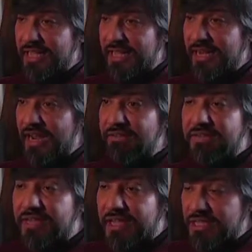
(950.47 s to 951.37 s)
and
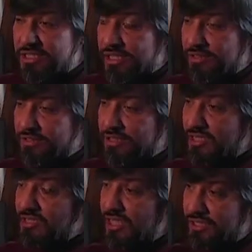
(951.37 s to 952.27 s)
everything is a
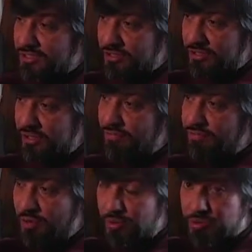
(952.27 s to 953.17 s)
translation of
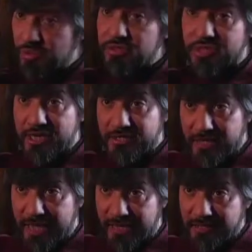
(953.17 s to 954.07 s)
those straight
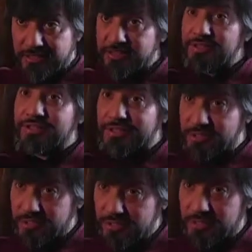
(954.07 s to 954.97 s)
lines
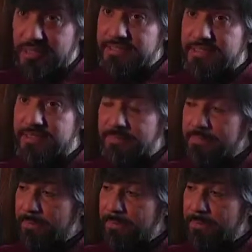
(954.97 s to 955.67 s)
into an orchestra.